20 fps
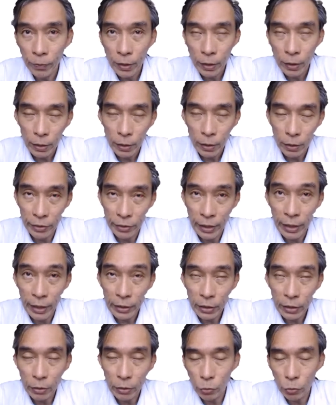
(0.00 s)
related
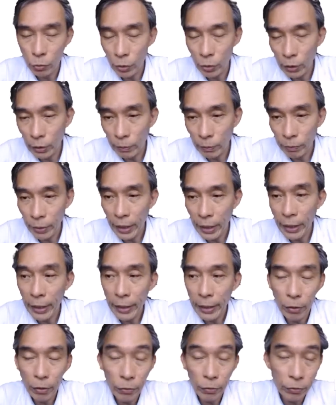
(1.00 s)
to the brand of
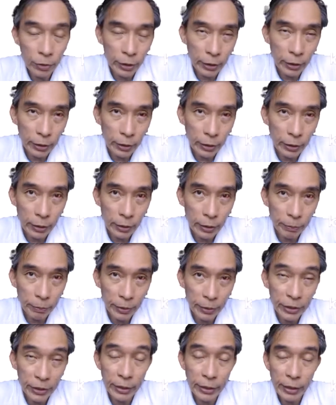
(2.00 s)
the business.
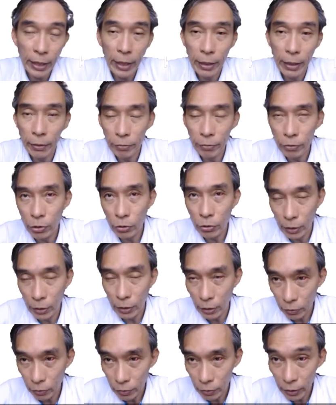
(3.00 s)
Of course, you
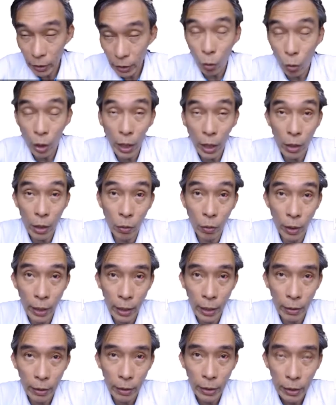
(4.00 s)
say Coca-Cola,
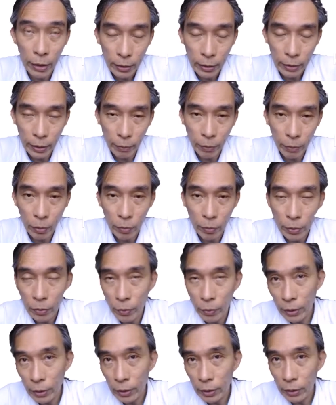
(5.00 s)
they probably want
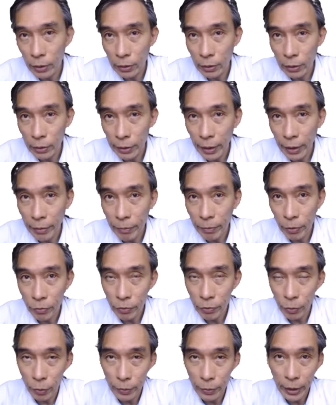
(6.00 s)
the name of the
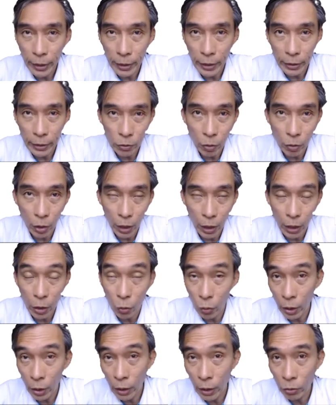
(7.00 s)
website as
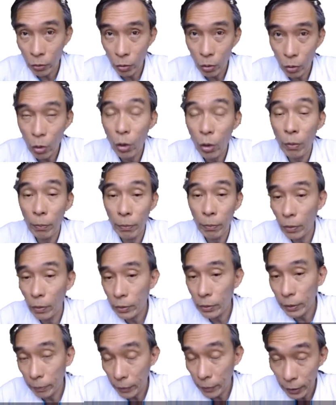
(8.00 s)
coca-cola.com,
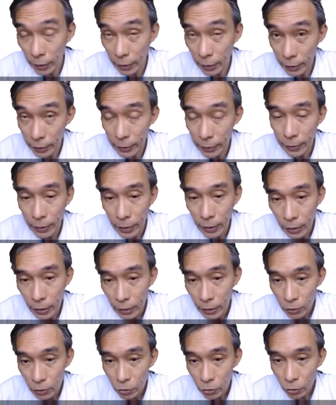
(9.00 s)
something like that.
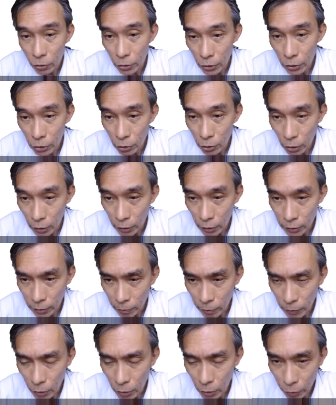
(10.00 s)
So it's something
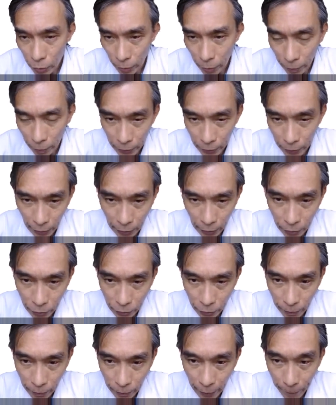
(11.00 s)
which people can
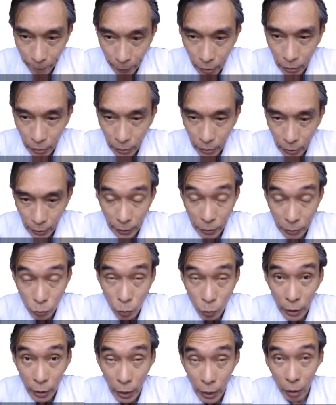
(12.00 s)
remember lah, and
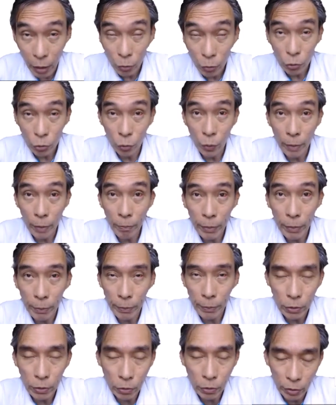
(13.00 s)
how you want people to
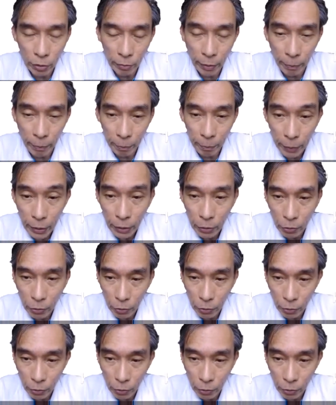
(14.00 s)
remember your